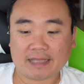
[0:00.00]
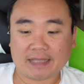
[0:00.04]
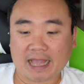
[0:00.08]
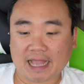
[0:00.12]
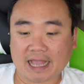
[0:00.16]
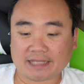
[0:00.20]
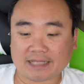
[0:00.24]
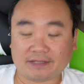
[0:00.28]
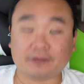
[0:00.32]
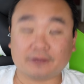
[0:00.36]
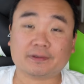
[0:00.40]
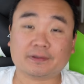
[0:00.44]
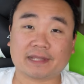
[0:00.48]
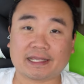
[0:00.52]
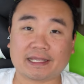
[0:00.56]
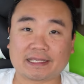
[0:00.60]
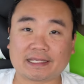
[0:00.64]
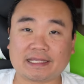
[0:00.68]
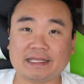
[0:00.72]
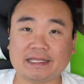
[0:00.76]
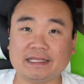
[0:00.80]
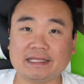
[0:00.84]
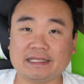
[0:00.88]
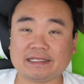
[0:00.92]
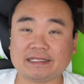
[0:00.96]
I do think
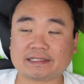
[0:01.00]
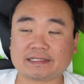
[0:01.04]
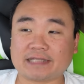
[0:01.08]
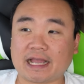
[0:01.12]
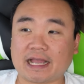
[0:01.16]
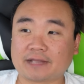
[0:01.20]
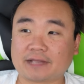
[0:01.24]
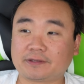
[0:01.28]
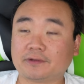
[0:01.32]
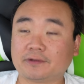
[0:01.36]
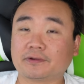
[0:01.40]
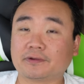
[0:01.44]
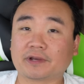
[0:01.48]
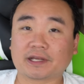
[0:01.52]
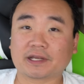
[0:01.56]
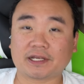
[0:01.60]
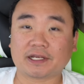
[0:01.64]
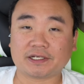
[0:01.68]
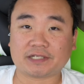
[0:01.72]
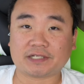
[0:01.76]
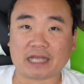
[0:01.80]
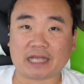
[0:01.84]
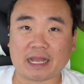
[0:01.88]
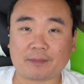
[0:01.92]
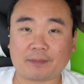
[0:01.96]
he is not doing a
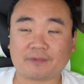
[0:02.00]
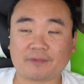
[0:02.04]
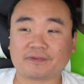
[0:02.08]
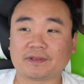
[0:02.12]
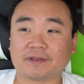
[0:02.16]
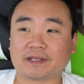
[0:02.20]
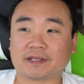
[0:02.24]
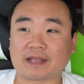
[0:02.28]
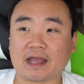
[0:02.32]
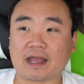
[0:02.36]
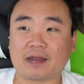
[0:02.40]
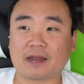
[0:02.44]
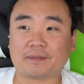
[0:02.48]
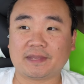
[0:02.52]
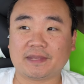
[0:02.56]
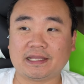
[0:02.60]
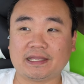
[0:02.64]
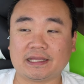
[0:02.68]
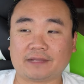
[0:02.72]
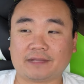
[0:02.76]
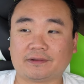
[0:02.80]
good job of the economy.